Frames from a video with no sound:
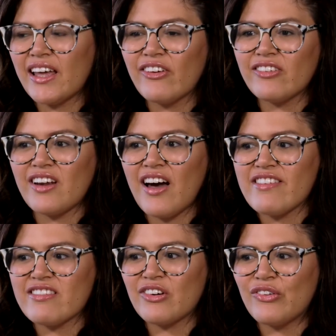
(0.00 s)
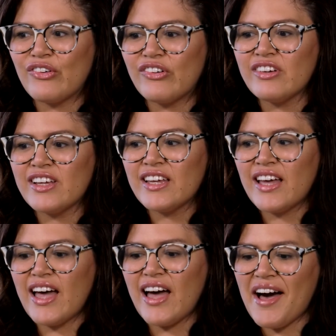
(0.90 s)
kilos in high school,
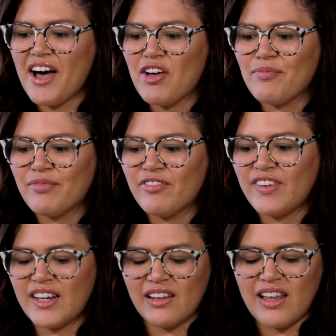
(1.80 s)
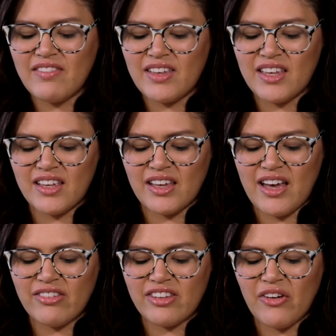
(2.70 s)
theatre loving.
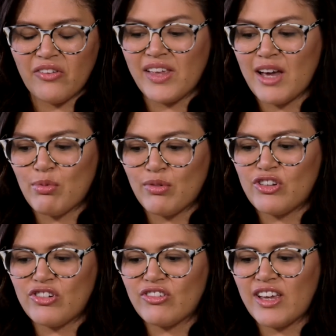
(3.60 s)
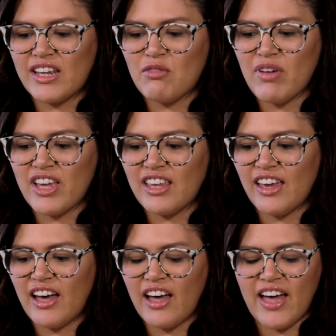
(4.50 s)
I was the only Aboriginal kid in my
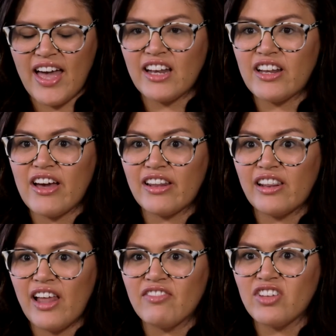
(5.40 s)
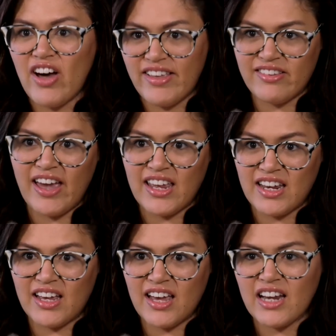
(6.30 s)
year, and I loved ice
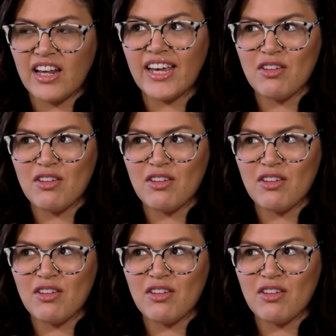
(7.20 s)
skating, and I